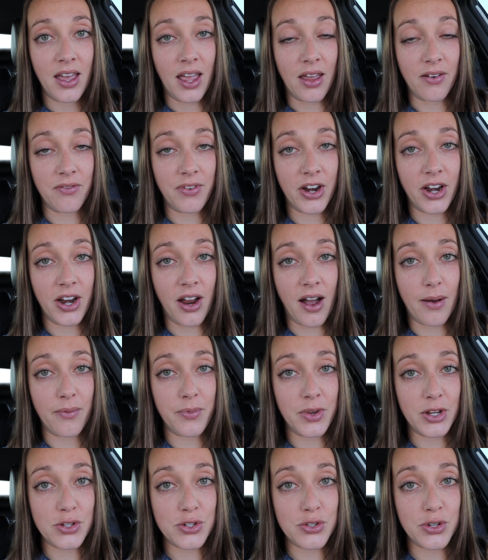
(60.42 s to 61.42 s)
and very
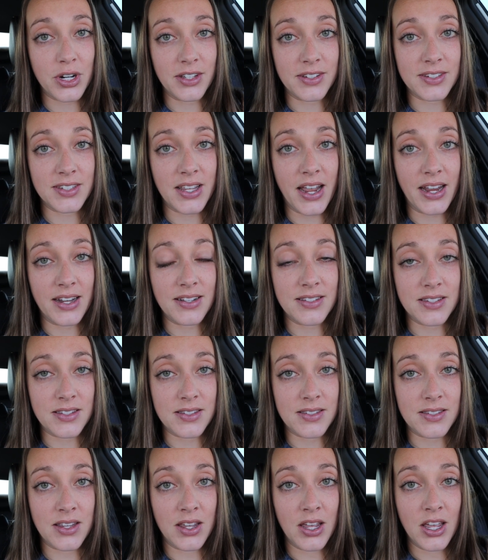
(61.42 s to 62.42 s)
obvious trail signs
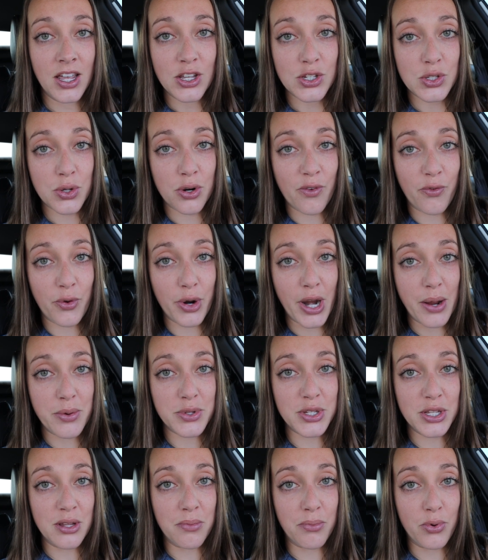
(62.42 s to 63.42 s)
is sort of what I
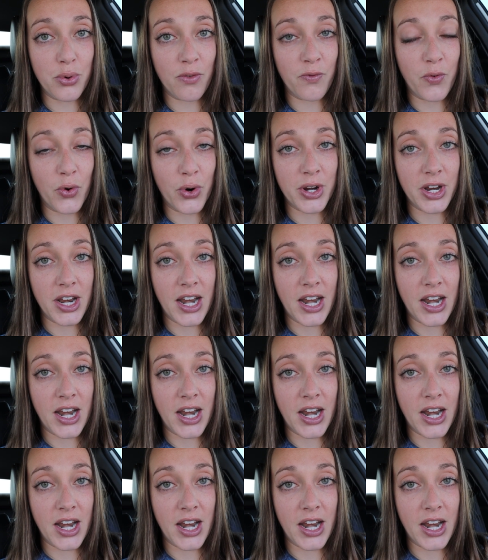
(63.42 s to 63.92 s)
was in the mood for